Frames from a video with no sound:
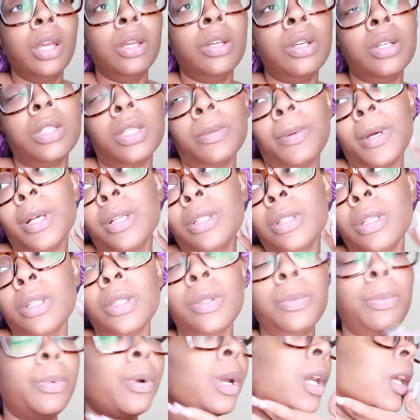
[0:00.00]
You're supposed to
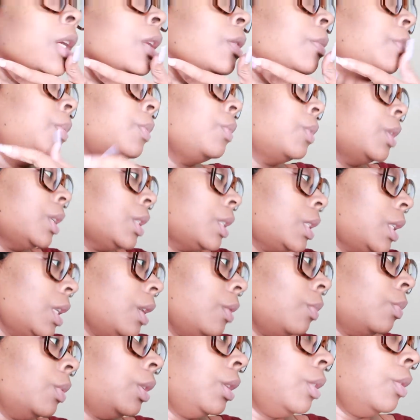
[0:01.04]
spray the points
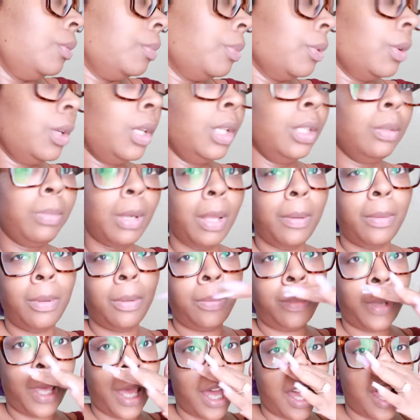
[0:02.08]
that when you breathe, blah, blah,
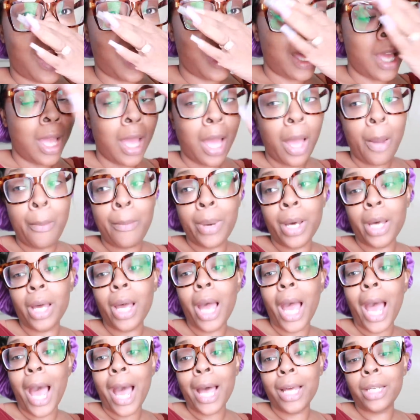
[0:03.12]
blah.
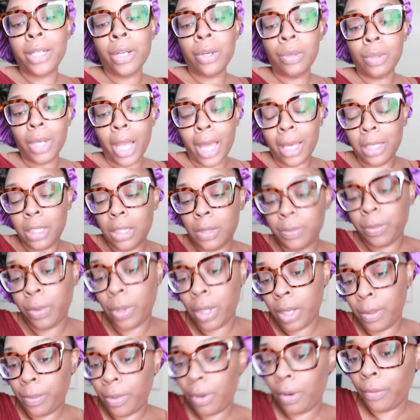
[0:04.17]
But I don't like
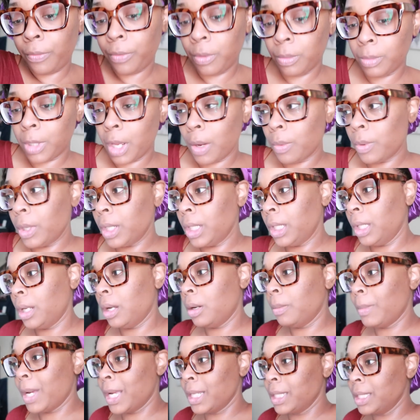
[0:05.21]
spraying perfume directly
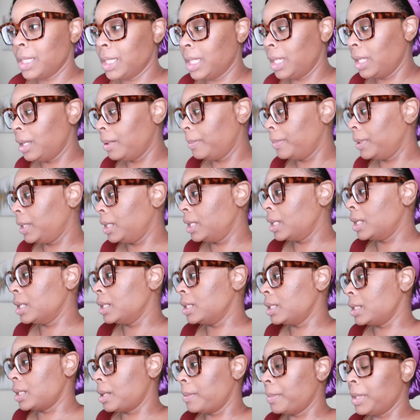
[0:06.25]
on my skin
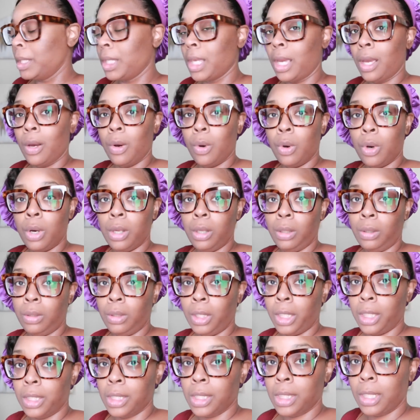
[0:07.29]
because some of that
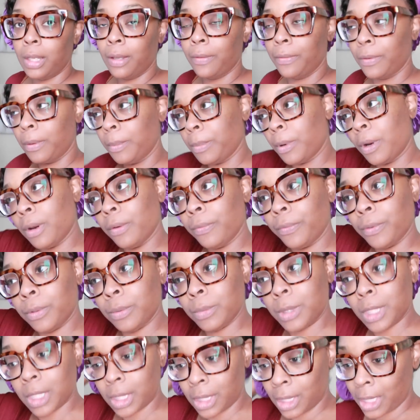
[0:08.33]
oil and stuff in
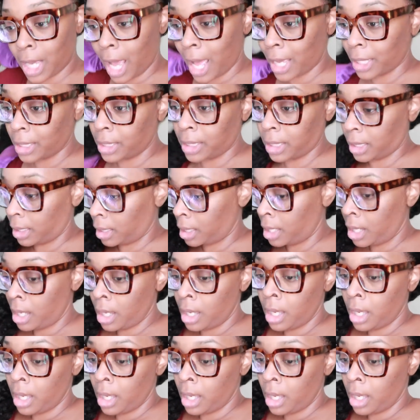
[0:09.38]
perfumes is toxic.